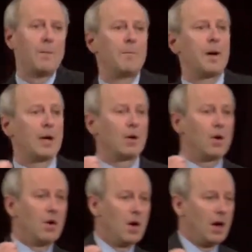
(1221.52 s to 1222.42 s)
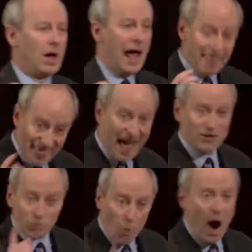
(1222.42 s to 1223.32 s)
But, and
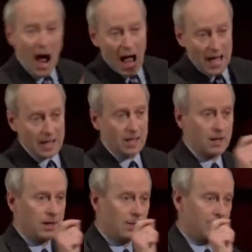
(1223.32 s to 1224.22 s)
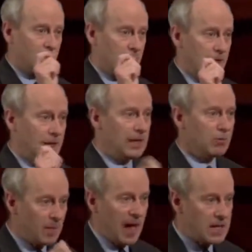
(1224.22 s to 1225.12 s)
that's why he
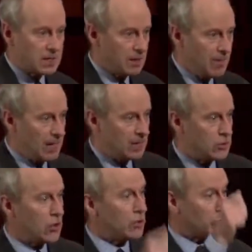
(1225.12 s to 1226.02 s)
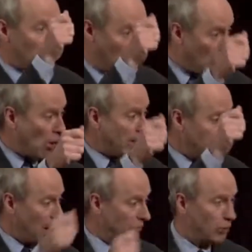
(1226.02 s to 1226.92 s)
remains committed to the
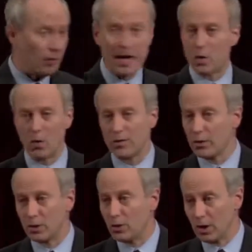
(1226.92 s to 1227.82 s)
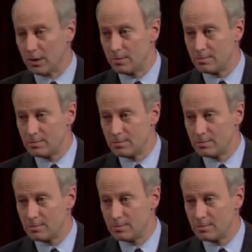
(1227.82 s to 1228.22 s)
priority of the right over the good.